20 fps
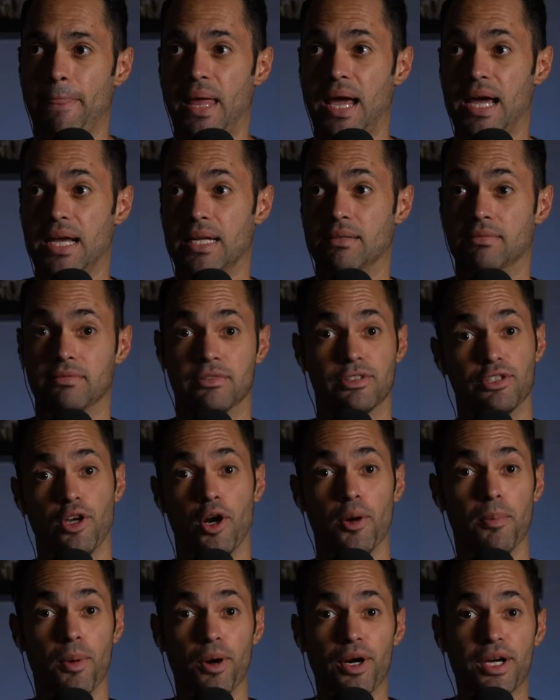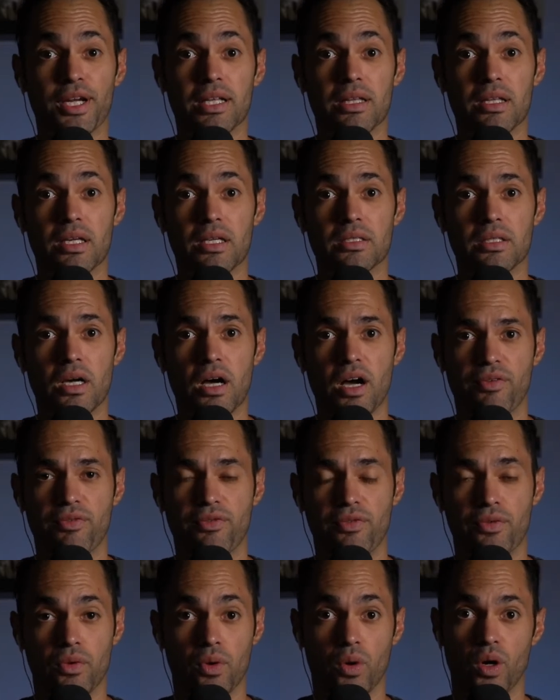I start marking things
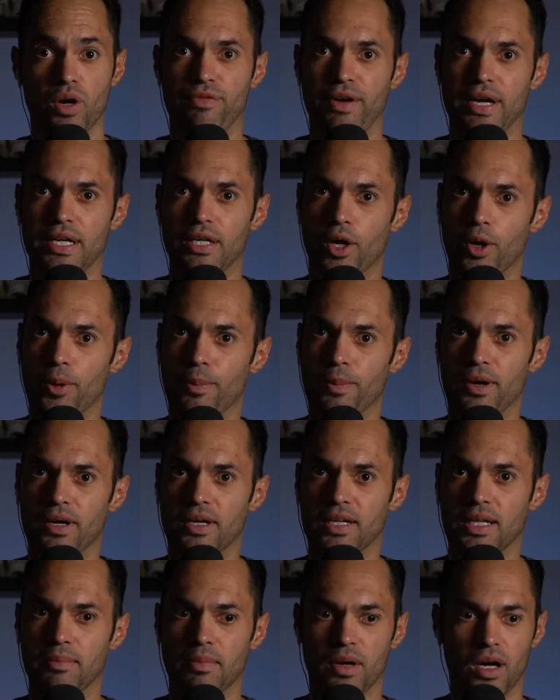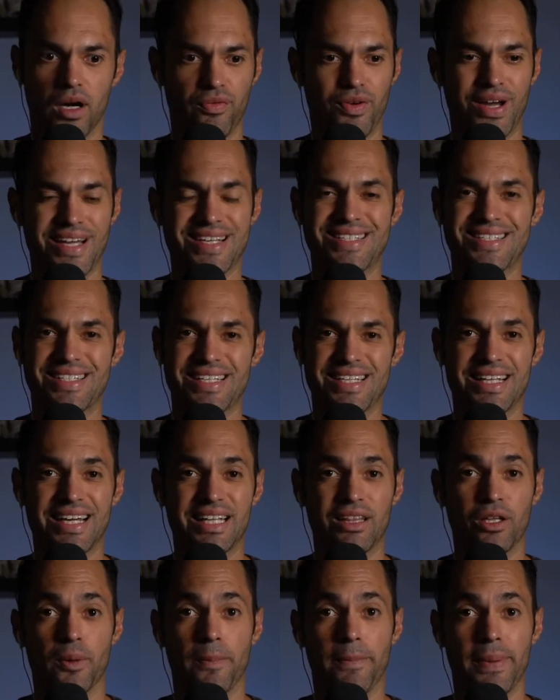off. Or if I don't mark them off, I see
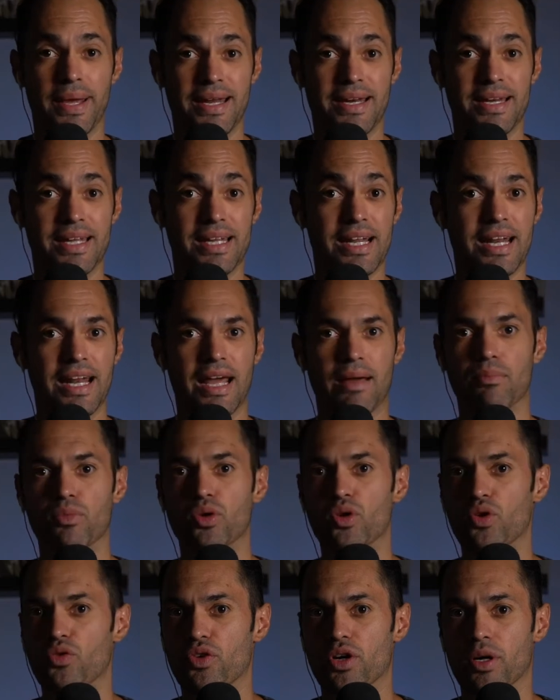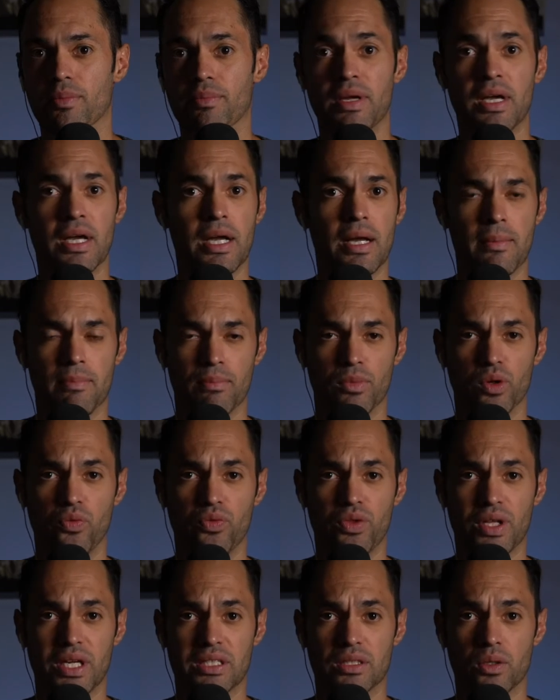that they're pending and I move
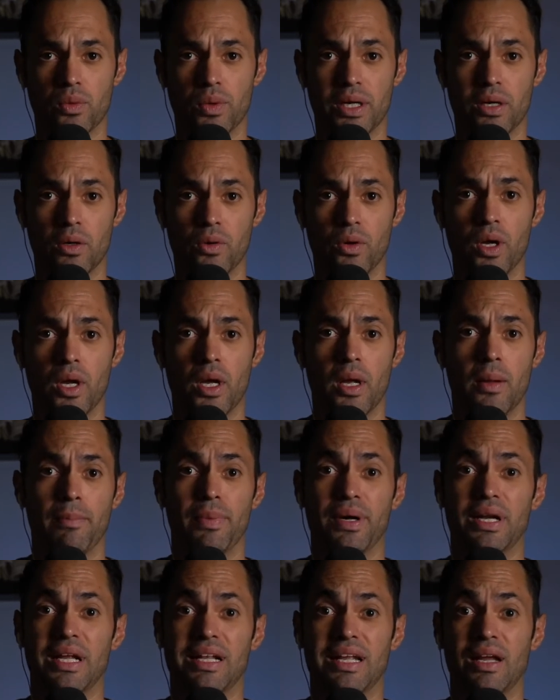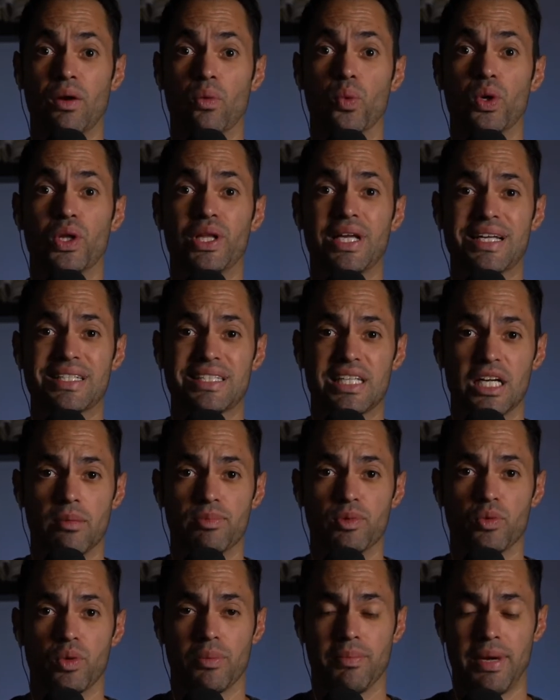things around. But it really has
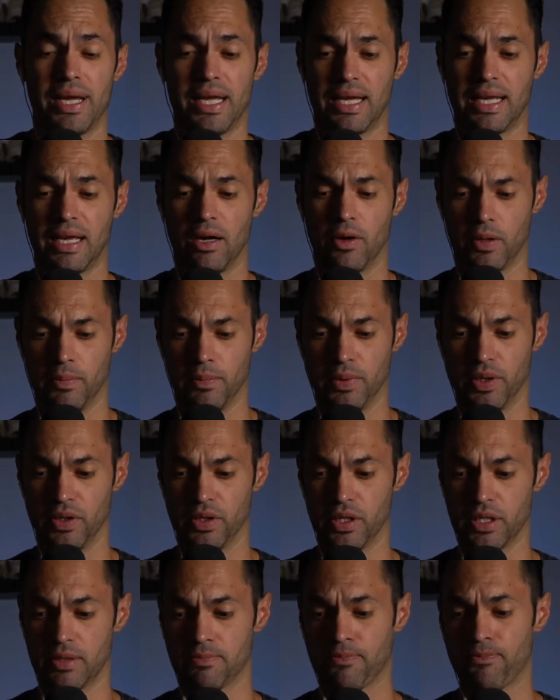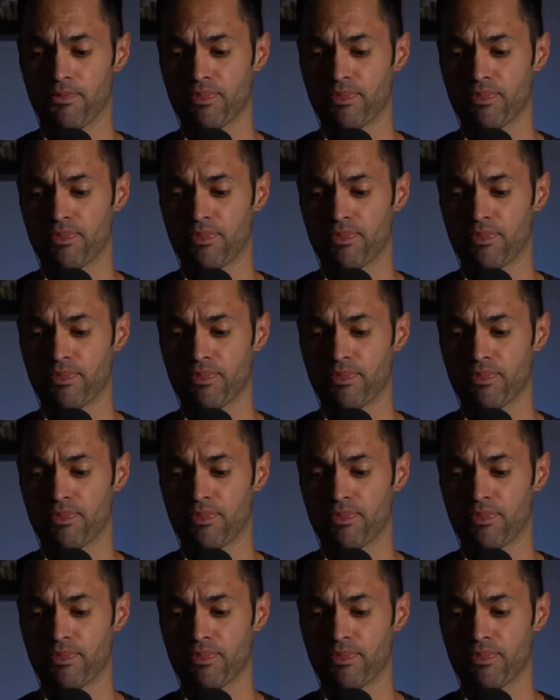helped with my accountability.